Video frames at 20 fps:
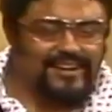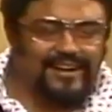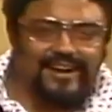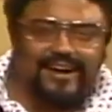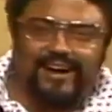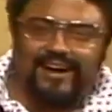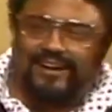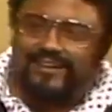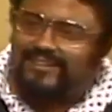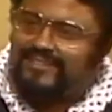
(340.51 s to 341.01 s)

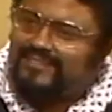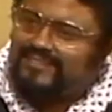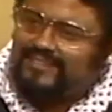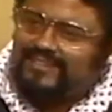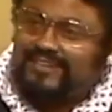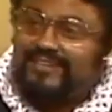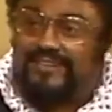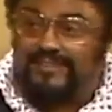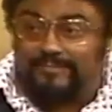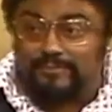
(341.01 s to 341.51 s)
God,
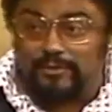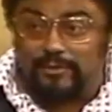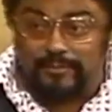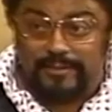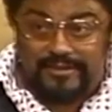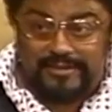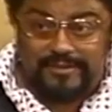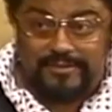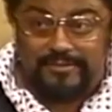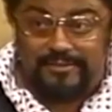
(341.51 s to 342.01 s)
they just
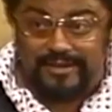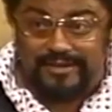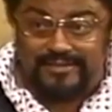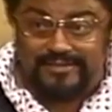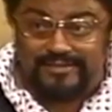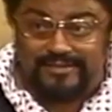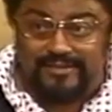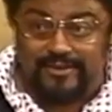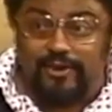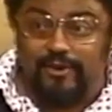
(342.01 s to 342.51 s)
blew my two
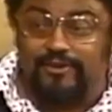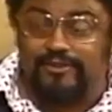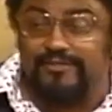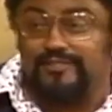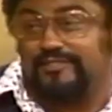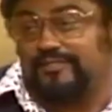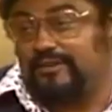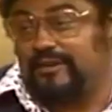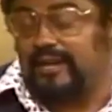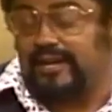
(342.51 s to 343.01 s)
answers.
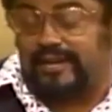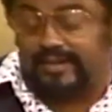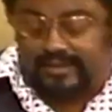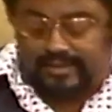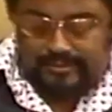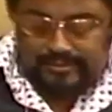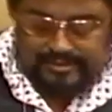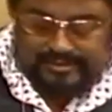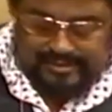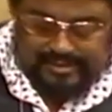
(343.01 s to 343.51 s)
Okay, so I got
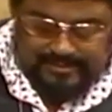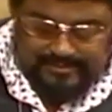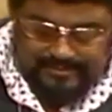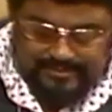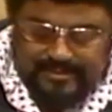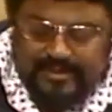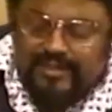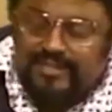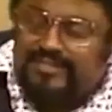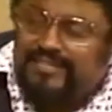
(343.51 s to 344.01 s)
to go with
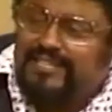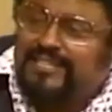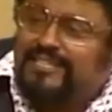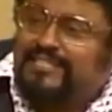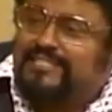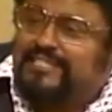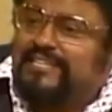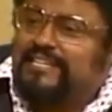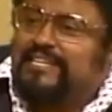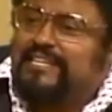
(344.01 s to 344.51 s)
some
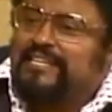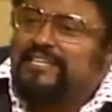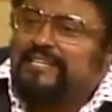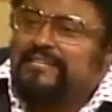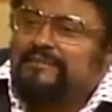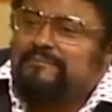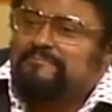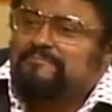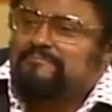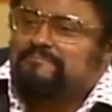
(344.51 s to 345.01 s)
Tennessee
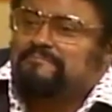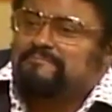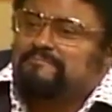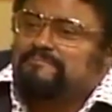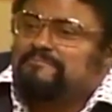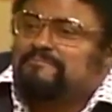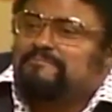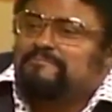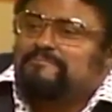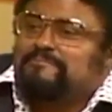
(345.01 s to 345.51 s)
kid.
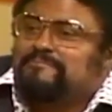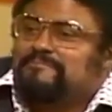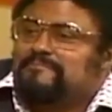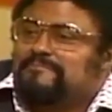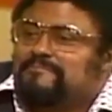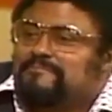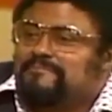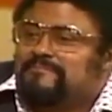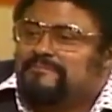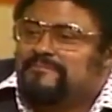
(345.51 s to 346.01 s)

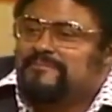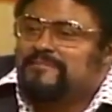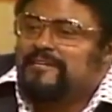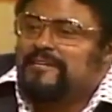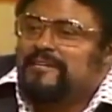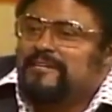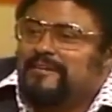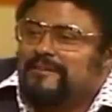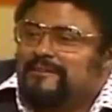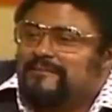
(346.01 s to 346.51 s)
Tennessee
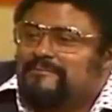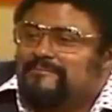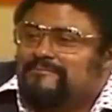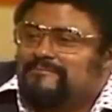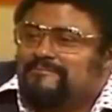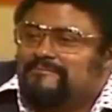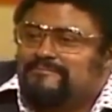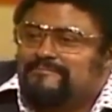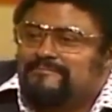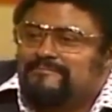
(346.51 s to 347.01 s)
kid. Yeah.
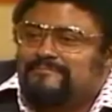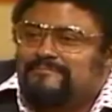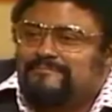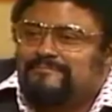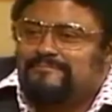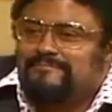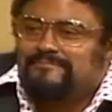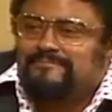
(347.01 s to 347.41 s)
So well, you've